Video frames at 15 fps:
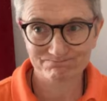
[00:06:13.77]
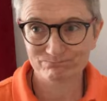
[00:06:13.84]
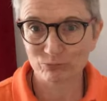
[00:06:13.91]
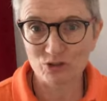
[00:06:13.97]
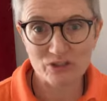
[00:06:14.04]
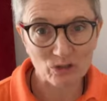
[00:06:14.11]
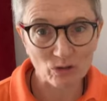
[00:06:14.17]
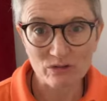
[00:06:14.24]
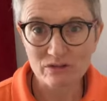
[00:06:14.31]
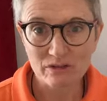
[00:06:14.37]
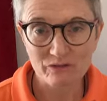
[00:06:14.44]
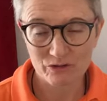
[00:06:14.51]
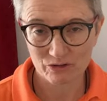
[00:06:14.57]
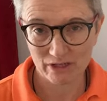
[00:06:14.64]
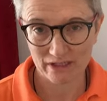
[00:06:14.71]
results
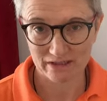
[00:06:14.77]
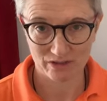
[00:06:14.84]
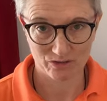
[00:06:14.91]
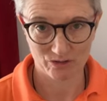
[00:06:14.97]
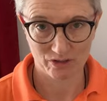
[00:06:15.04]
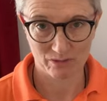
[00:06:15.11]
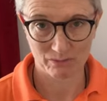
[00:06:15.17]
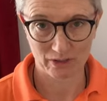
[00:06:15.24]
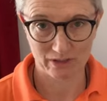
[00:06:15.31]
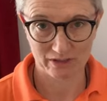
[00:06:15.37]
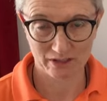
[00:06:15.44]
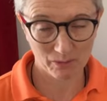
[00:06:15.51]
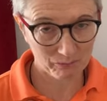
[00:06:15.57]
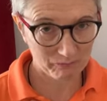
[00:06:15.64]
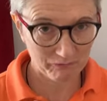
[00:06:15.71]
of stress and trauma,
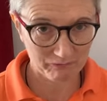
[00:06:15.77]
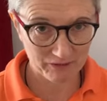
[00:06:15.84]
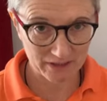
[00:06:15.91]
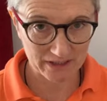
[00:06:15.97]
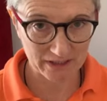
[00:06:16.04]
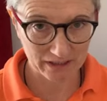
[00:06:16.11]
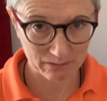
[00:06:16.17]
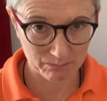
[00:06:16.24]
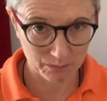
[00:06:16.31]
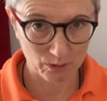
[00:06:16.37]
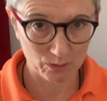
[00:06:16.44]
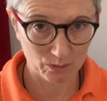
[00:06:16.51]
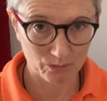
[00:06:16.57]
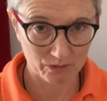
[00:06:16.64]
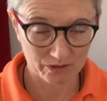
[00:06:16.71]
some physical
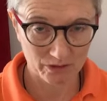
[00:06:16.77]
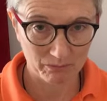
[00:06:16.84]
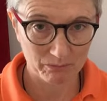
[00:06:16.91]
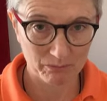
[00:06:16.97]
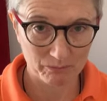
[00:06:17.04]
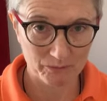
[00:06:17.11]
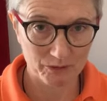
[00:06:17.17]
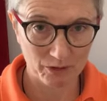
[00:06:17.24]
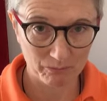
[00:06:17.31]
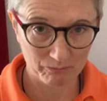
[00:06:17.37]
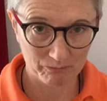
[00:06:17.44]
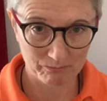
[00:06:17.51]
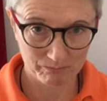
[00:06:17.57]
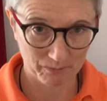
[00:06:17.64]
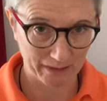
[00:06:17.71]
blows,
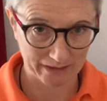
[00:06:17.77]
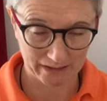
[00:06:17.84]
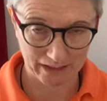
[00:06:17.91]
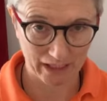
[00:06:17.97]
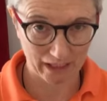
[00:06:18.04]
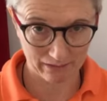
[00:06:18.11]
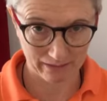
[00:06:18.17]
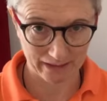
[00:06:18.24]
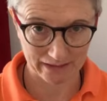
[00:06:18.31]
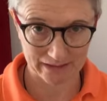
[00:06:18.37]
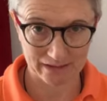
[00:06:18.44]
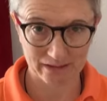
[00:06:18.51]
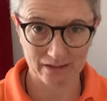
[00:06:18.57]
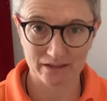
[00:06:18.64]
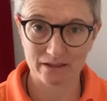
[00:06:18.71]
some like car
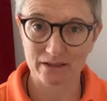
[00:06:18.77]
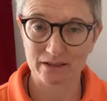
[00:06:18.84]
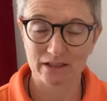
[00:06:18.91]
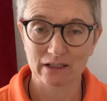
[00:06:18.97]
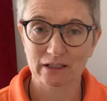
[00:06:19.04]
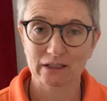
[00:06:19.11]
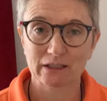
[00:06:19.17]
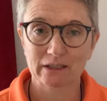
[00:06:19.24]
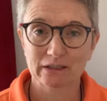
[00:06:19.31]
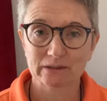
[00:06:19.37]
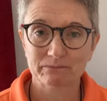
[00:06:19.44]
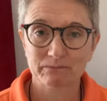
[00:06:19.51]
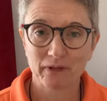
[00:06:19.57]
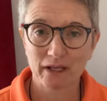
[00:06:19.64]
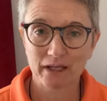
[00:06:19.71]
accidents,
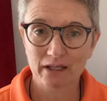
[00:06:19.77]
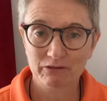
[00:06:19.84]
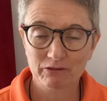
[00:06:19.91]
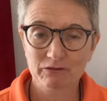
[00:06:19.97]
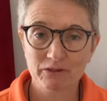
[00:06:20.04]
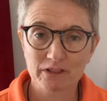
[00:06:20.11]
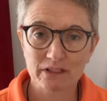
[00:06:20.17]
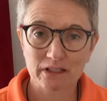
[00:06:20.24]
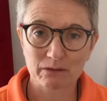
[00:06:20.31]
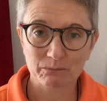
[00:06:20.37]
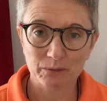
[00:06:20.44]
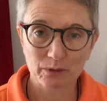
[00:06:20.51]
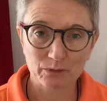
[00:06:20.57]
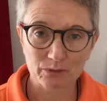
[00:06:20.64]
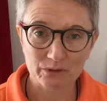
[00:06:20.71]
and even physical
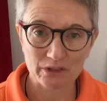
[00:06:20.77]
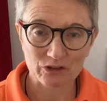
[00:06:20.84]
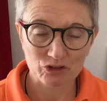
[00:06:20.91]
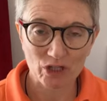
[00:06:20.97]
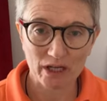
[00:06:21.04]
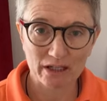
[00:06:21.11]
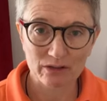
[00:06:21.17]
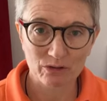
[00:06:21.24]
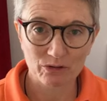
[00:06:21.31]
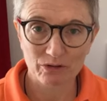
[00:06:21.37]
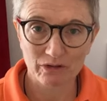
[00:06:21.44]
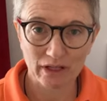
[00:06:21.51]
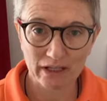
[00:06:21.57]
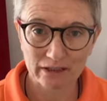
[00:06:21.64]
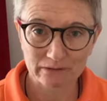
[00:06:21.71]
blows in childhood
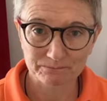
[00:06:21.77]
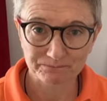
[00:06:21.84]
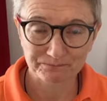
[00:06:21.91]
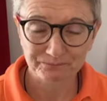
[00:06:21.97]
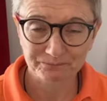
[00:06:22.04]
of that.